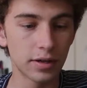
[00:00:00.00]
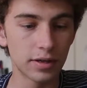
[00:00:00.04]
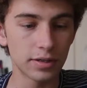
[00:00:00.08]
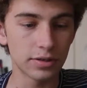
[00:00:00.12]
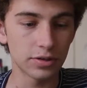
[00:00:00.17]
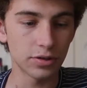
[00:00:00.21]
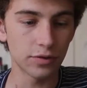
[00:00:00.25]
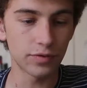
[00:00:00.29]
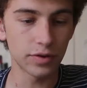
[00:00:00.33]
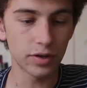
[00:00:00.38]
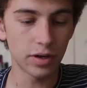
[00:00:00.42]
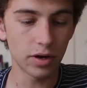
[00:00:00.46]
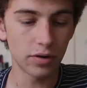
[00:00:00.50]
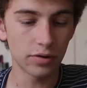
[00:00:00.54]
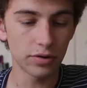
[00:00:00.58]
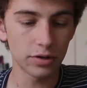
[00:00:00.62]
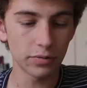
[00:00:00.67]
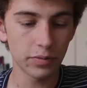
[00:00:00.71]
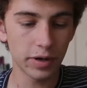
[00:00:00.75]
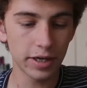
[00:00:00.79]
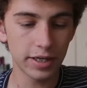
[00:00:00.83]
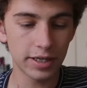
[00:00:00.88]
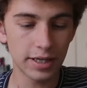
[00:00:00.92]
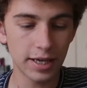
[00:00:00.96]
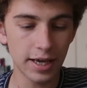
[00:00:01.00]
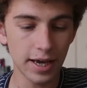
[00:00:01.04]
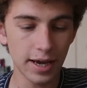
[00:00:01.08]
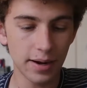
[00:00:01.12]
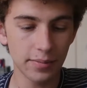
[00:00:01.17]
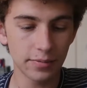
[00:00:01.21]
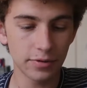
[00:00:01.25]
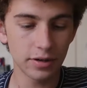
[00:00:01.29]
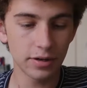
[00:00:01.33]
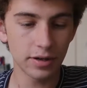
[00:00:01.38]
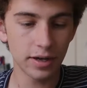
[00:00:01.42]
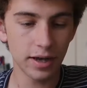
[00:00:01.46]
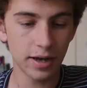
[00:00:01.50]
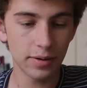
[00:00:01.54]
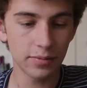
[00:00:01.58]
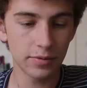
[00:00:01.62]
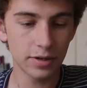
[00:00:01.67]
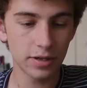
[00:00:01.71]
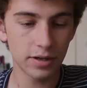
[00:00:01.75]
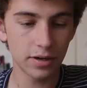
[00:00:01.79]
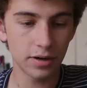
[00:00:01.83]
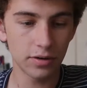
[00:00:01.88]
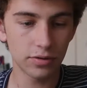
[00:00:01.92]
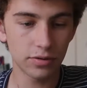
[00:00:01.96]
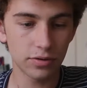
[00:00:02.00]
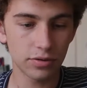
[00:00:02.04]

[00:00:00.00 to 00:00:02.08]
So if we go into my camera and we go